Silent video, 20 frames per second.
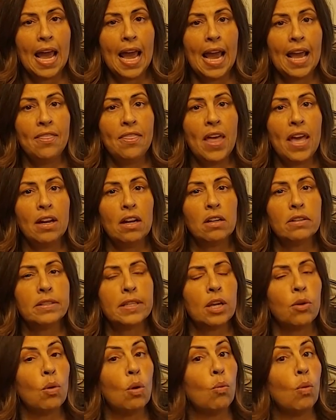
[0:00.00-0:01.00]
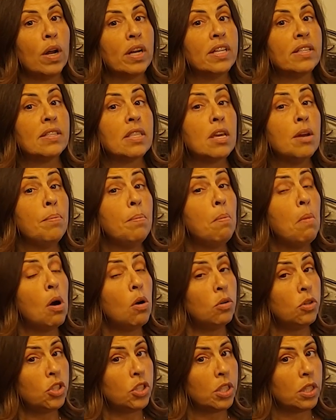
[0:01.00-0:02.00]
and then I'll say, well, what is the
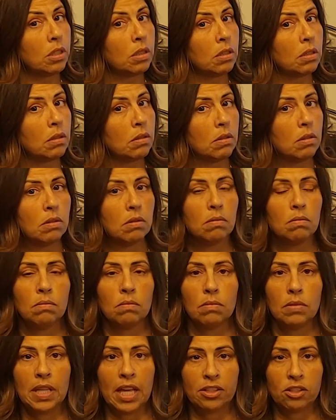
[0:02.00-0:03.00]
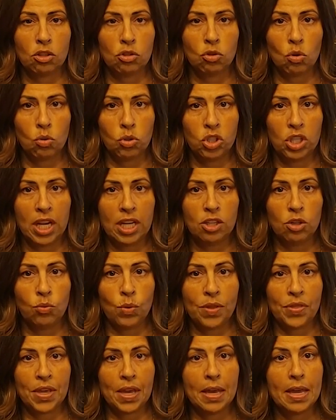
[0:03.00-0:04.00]
emotion that's associated
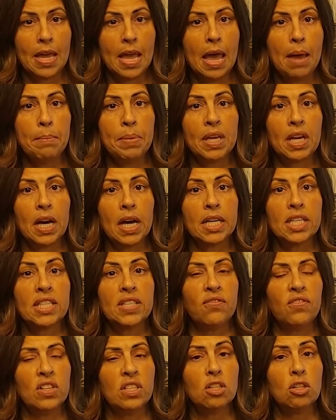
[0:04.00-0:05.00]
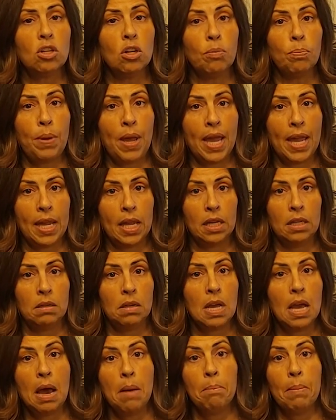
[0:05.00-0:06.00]
with it? Because physical
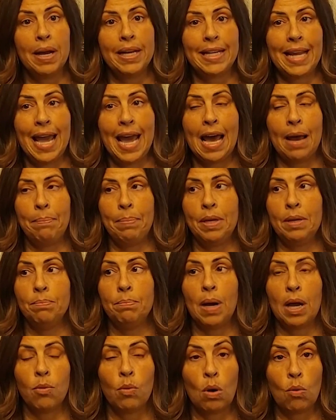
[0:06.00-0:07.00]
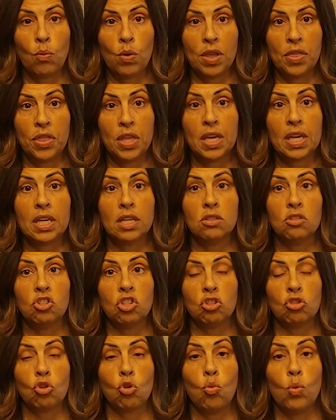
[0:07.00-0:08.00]
pain might happen by what we think is
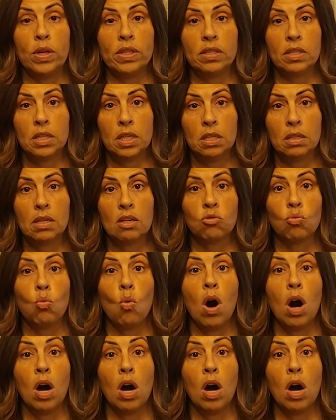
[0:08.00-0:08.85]
just coincidence, us